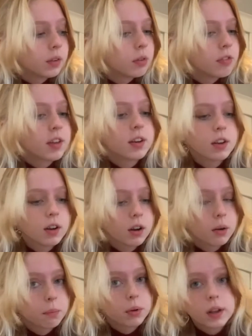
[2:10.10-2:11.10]
sit here
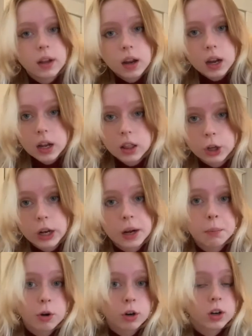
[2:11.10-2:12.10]
and play either
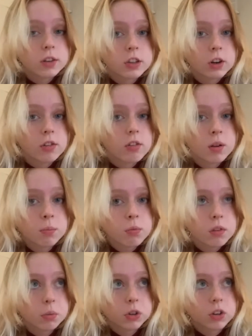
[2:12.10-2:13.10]
Animal Crossing or Sims,
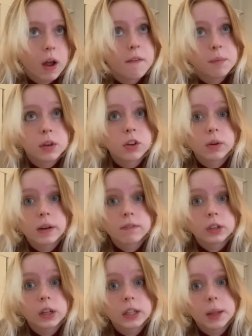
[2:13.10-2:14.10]
which I've been doing for
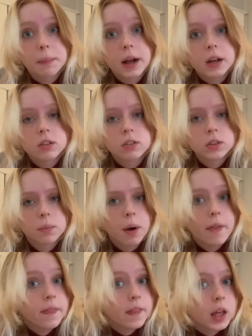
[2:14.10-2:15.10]
like the past
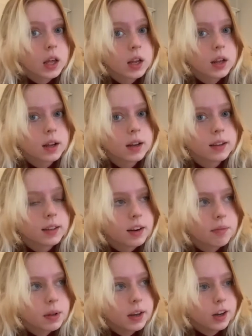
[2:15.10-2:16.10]
month that I've
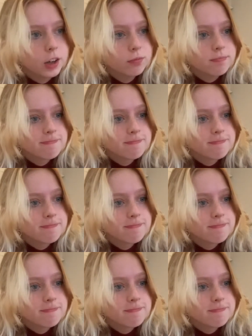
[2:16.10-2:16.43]
been here.